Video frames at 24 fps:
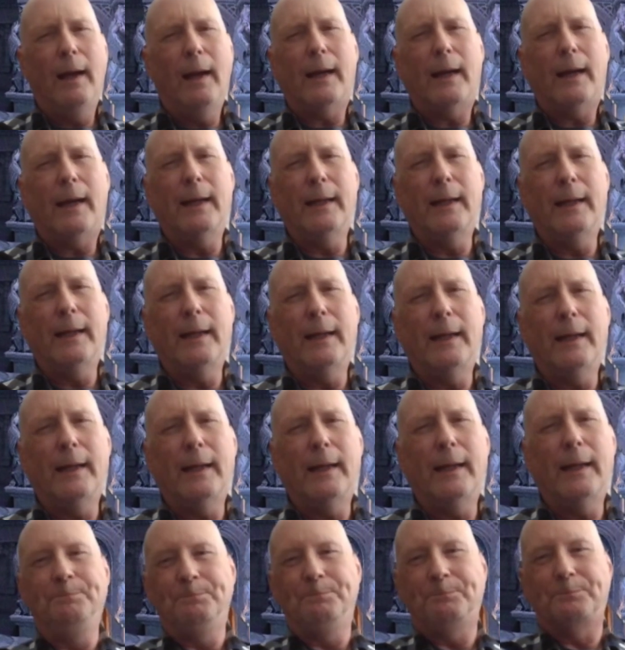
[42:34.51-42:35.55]

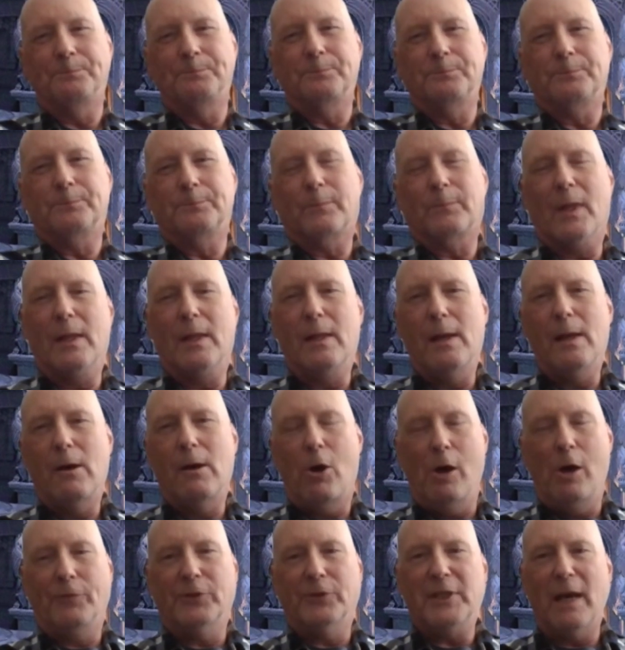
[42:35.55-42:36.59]
Um,
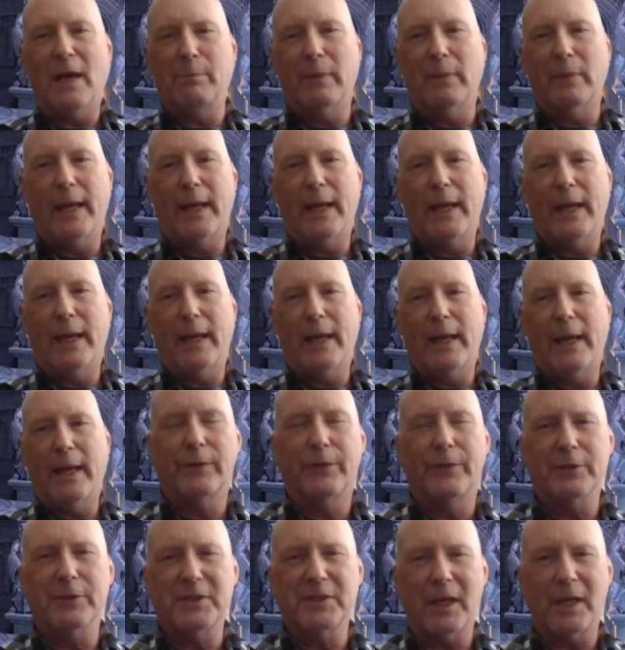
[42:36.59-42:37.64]
off the top of my head,
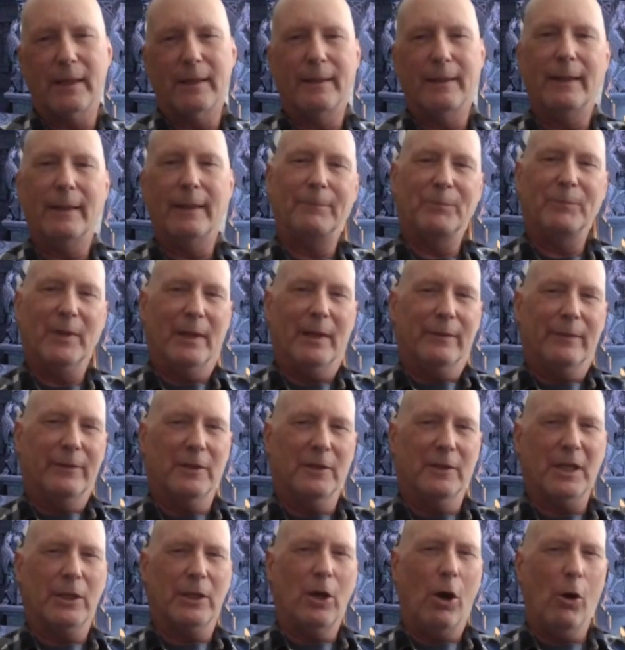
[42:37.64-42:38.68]
there's a there's
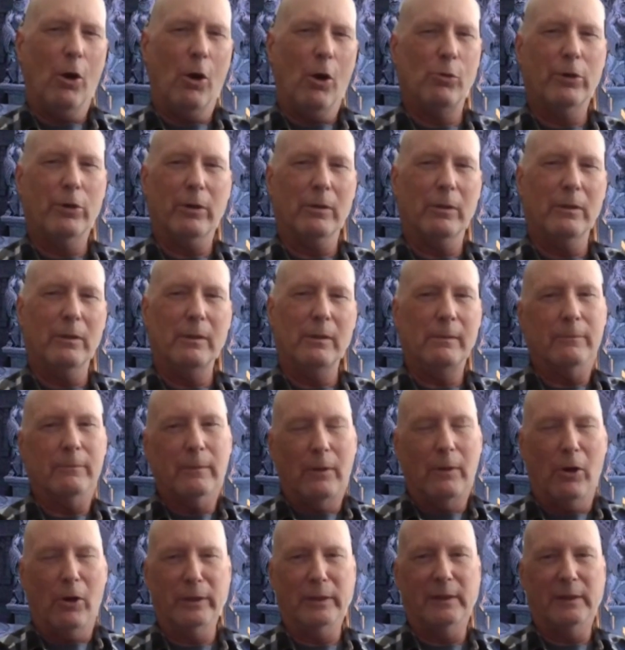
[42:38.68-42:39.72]
an ogre
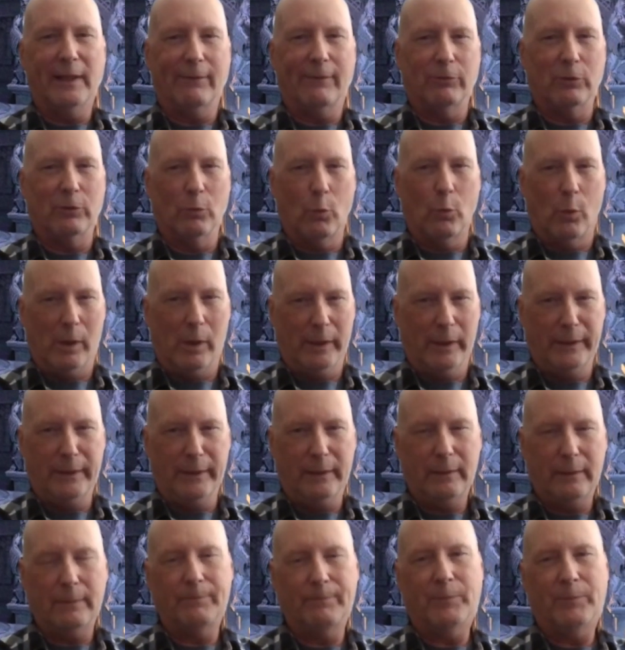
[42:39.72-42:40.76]
on level
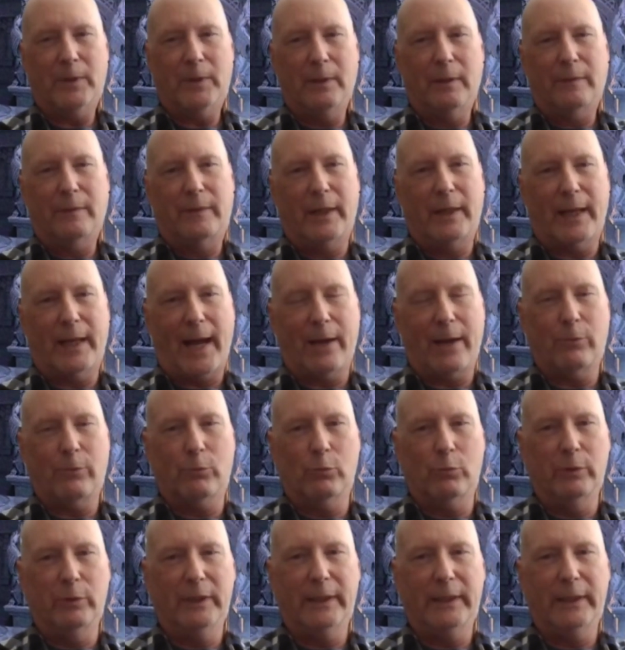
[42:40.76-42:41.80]
one that I
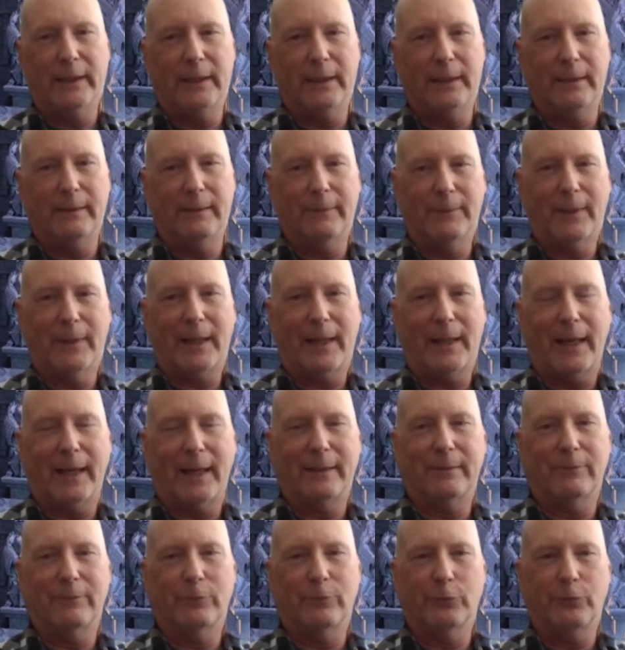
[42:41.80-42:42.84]
really
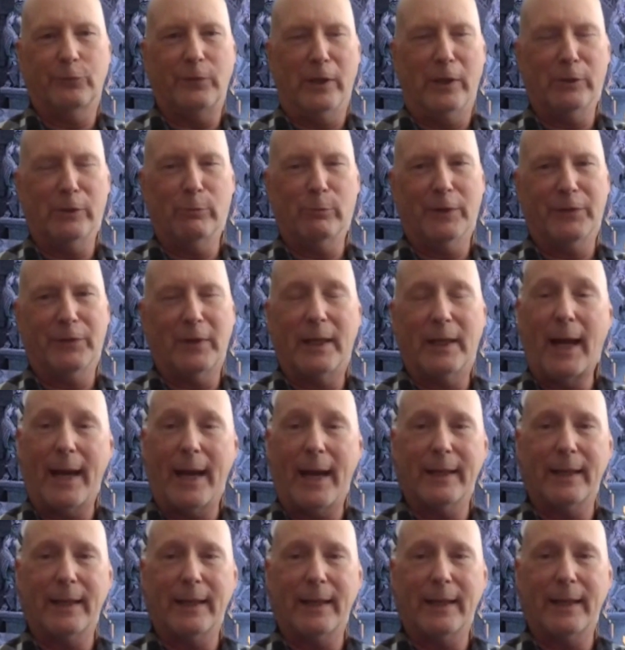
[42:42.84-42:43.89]
had fun with. It
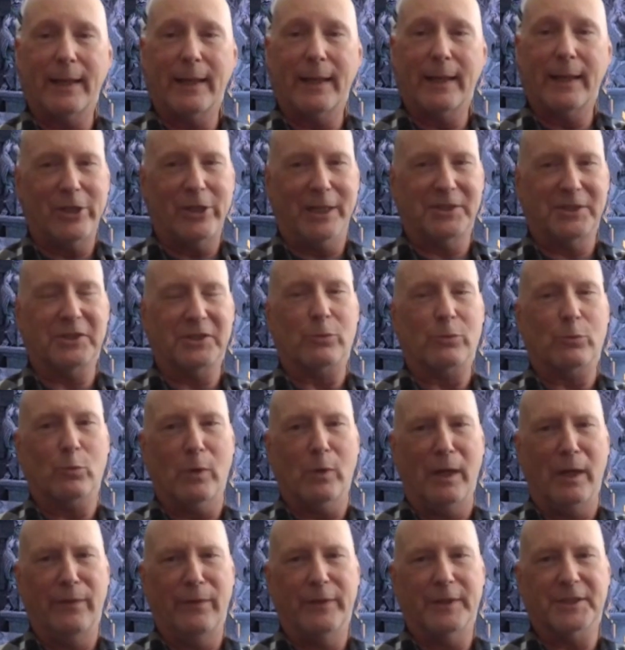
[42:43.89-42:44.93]
I, I got a chance to
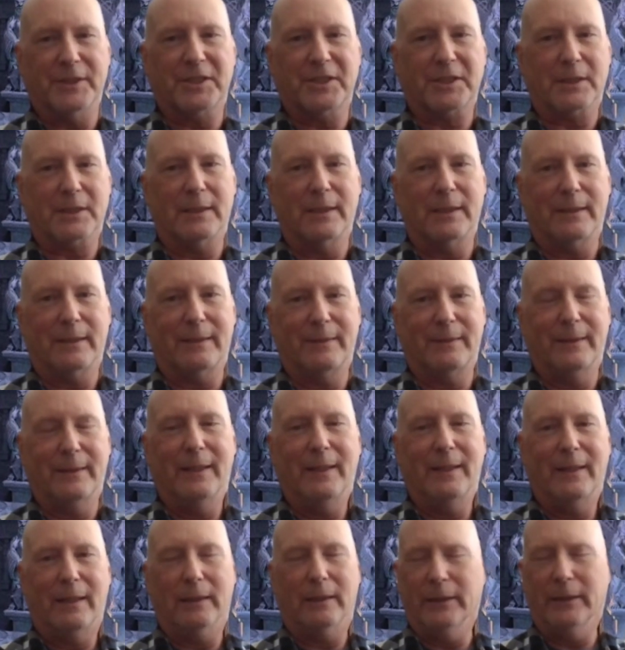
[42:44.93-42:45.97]
run this uh,
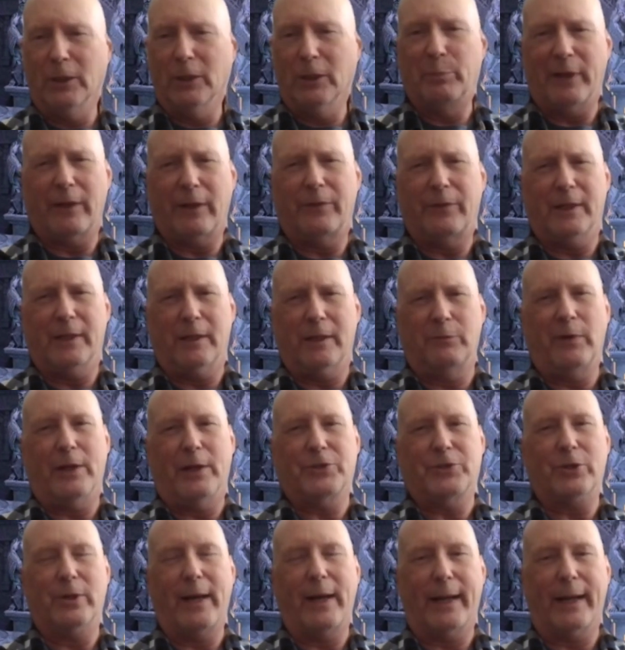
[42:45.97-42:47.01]
a little bit of the
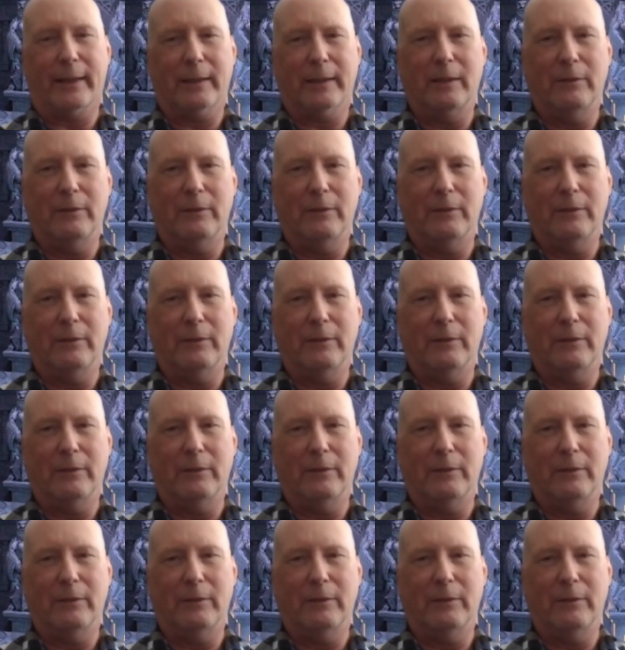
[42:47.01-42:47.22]
adventure at a oh.